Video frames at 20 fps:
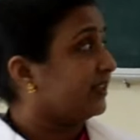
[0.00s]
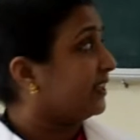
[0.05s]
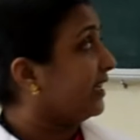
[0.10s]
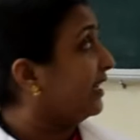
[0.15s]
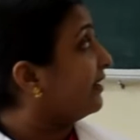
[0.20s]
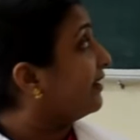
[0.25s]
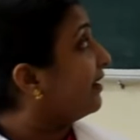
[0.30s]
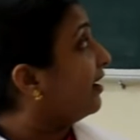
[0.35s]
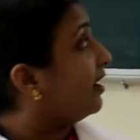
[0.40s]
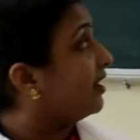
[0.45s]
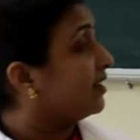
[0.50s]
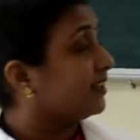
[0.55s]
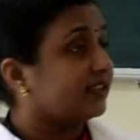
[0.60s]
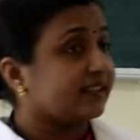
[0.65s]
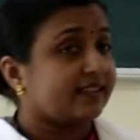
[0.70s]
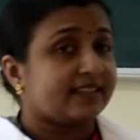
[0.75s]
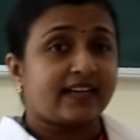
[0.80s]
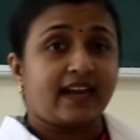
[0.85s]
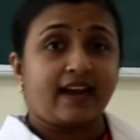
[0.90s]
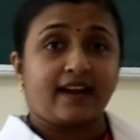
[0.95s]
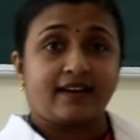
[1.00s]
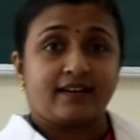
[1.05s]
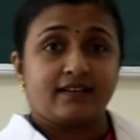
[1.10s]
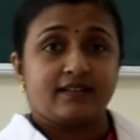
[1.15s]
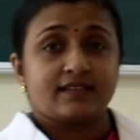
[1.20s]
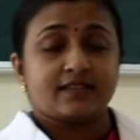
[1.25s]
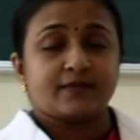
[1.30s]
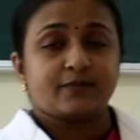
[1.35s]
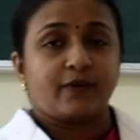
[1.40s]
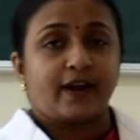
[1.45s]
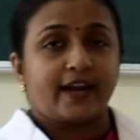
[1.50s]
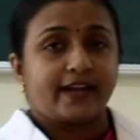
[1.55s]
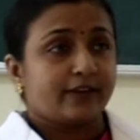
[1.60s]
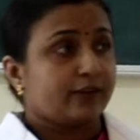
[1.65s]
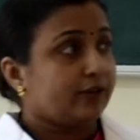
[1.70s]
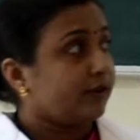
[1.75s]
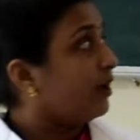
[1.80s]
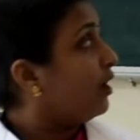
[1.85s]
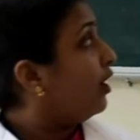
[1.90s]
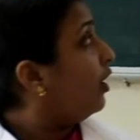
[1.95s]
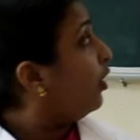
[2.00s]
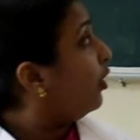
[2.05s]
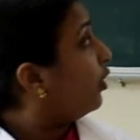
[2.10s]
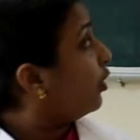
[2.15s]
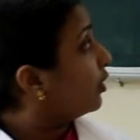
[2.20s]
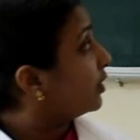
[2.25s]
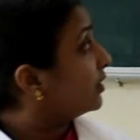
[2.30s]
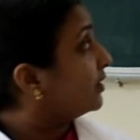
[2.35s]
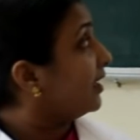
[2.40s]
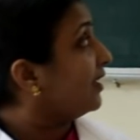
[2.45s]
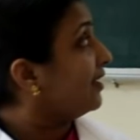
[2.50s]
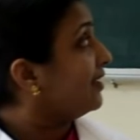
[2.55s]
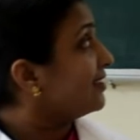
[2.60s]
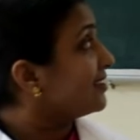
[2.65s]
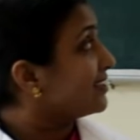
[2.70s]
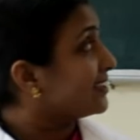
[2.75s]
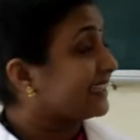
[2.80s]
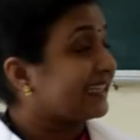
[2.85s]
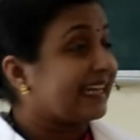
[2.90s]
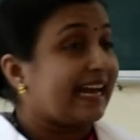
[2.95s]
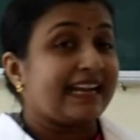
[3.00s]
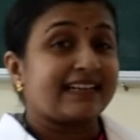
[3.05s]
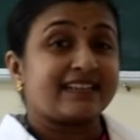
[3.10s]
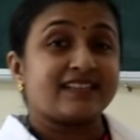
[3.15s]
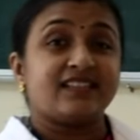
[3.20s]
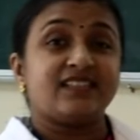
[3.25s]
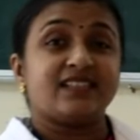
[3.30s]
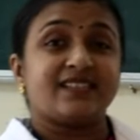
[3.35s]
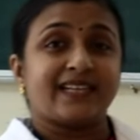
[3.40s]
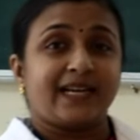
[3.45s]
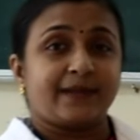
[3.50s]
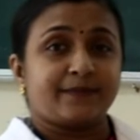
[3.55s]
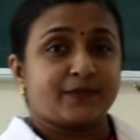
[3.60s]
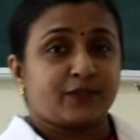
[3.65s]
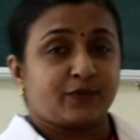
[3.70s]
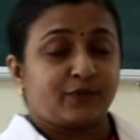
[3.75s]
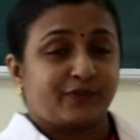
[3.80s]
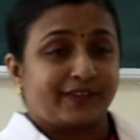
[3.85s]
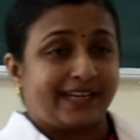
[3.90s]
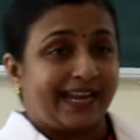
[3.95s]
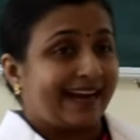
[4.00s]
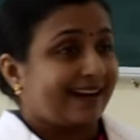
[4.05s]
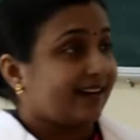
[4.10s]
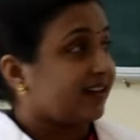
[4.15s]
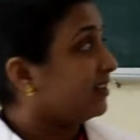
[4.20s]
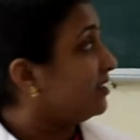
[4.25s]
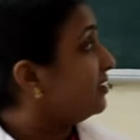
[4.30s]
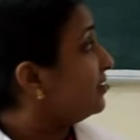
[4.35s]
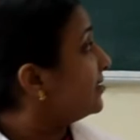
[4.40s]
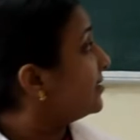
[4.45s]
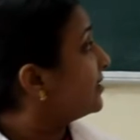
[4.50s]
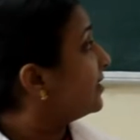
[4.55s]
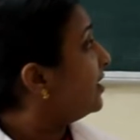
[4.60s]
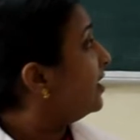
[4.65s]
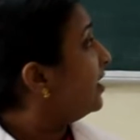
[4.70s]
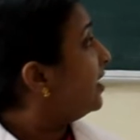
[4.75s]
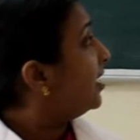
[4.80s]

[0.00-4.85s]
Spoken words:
We can hear the crackles, fine or the scattered types of crackles.